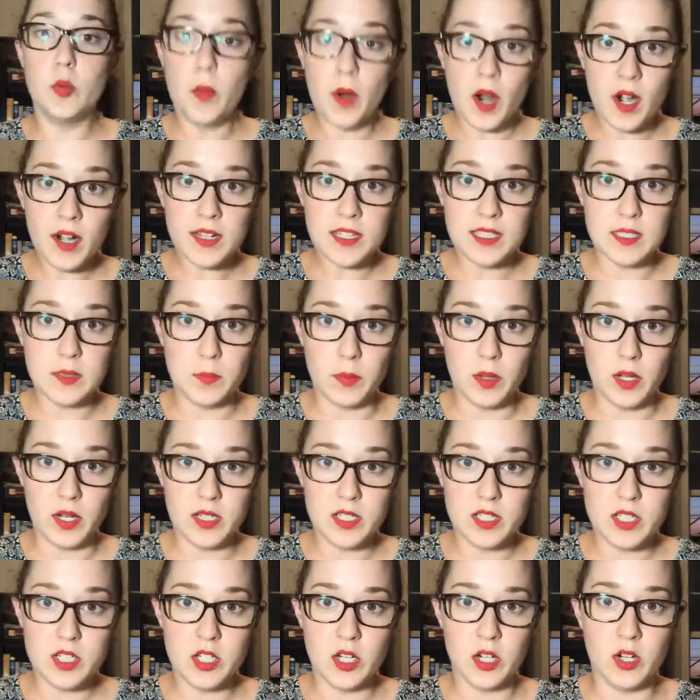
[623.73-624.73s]
parties
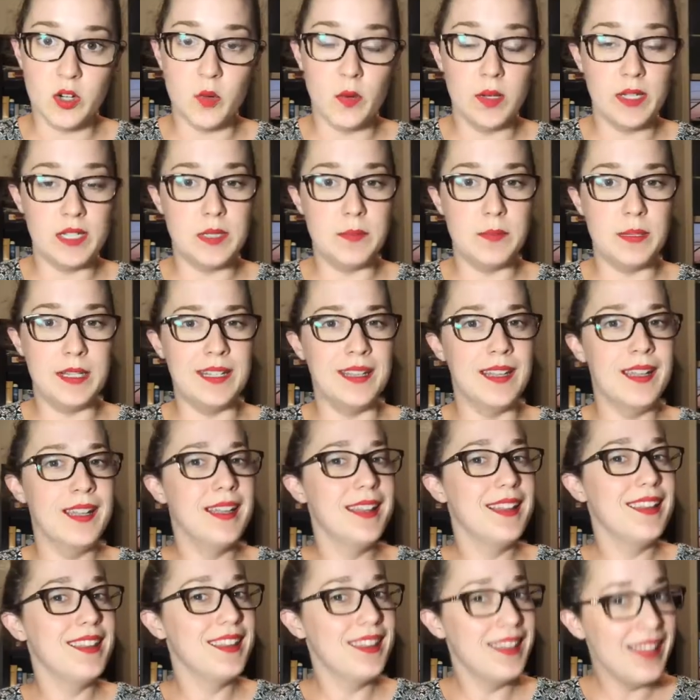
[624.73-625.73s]
booked, you're going to be
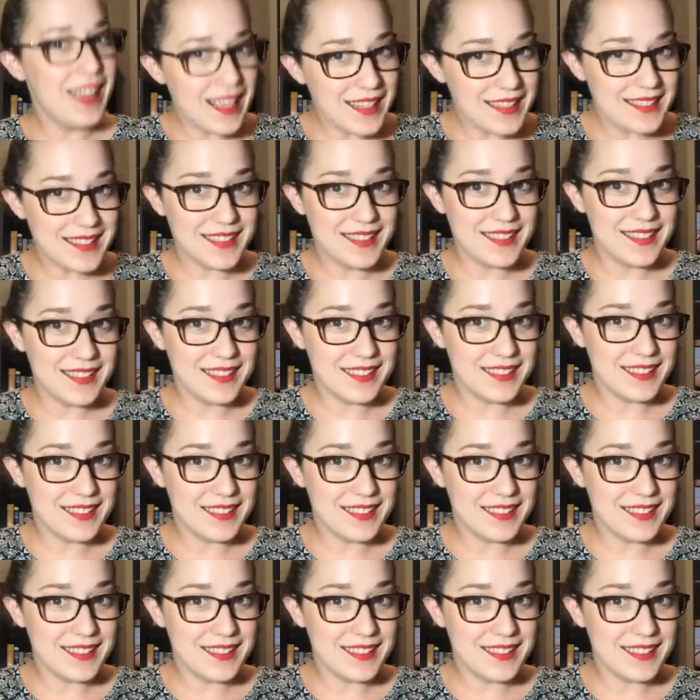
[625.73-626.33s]
less